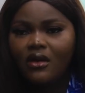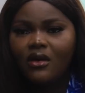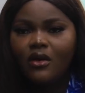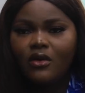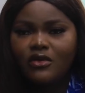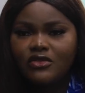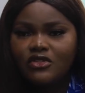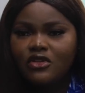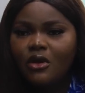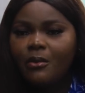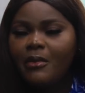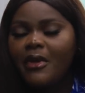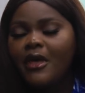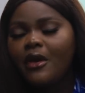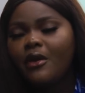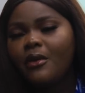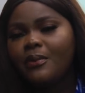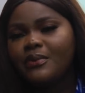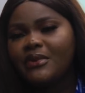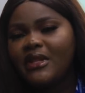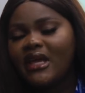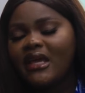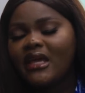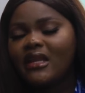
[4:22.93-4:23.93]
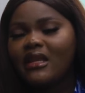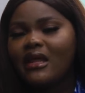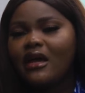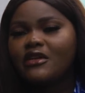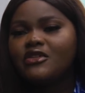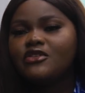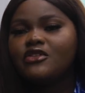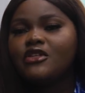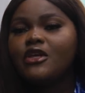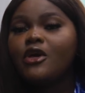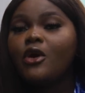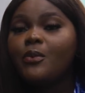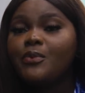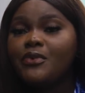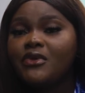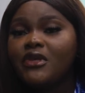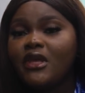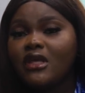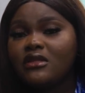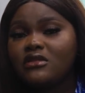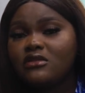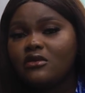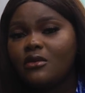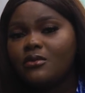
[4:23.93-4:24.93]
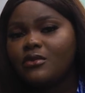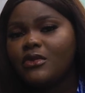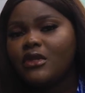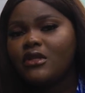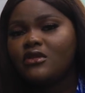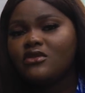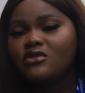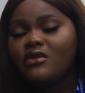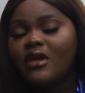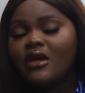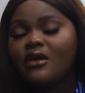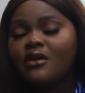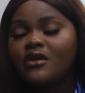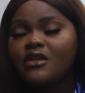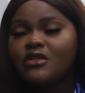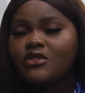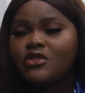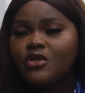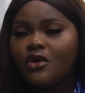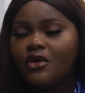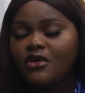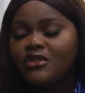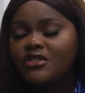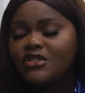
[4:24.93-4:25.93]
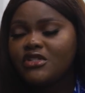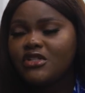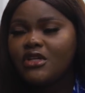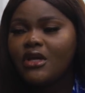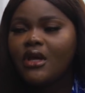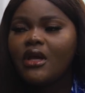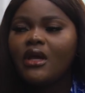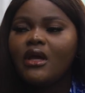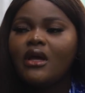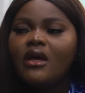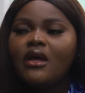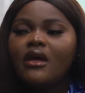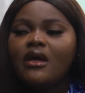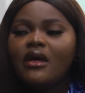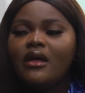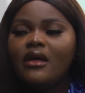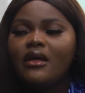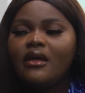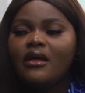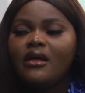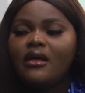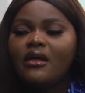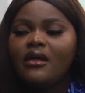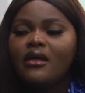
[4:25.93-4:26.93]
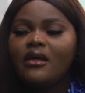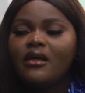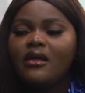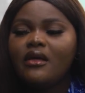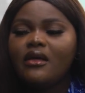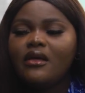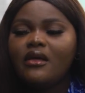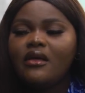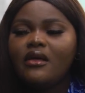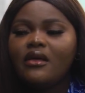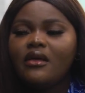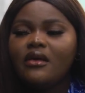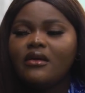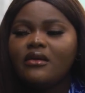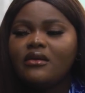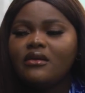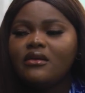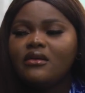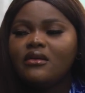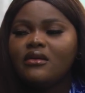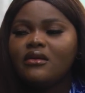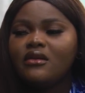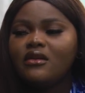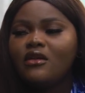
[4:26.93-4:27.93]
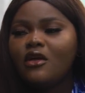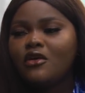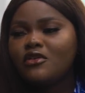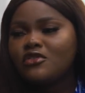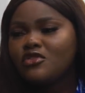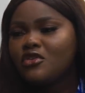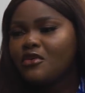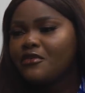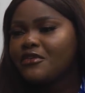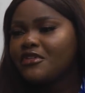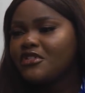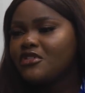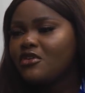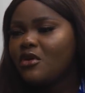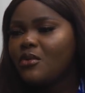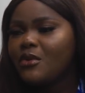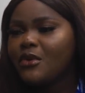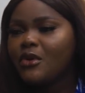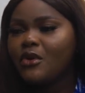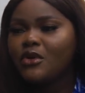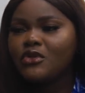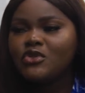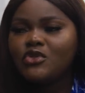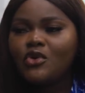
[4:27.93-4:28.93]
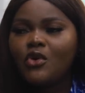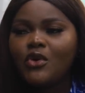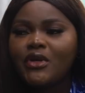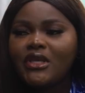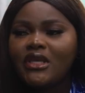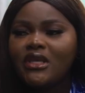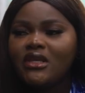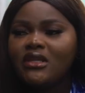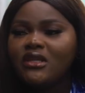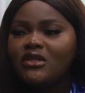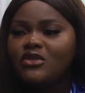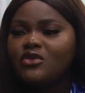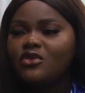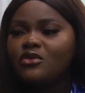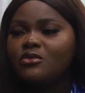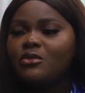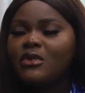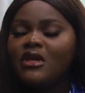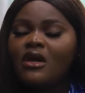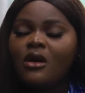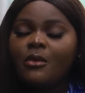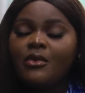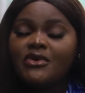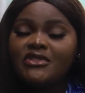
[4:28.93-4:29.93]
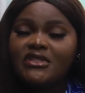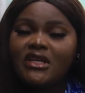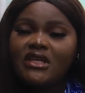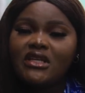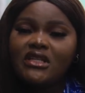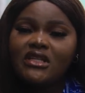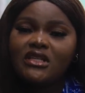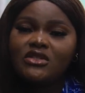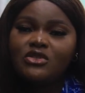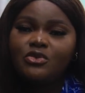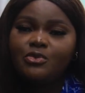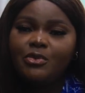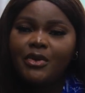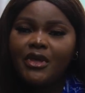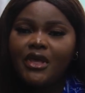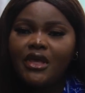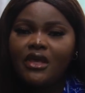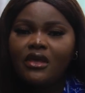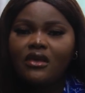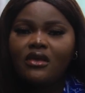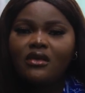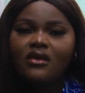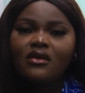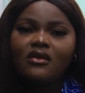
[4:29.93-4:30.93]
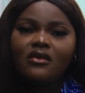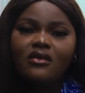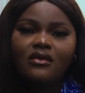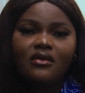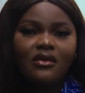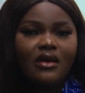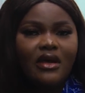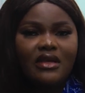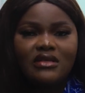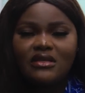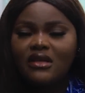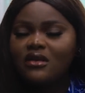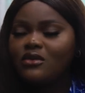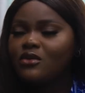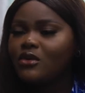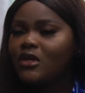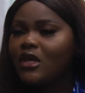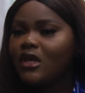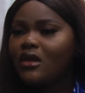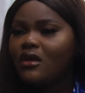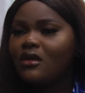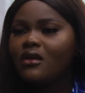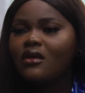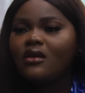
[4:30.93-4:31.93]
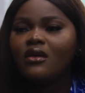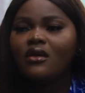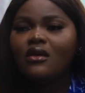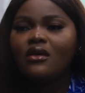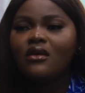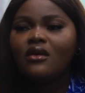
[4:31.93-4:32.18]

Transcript: or some help that can actually help you get something? So I got in touch, and long story short, we got talking. They told me how much I needed to pay. I said, okay.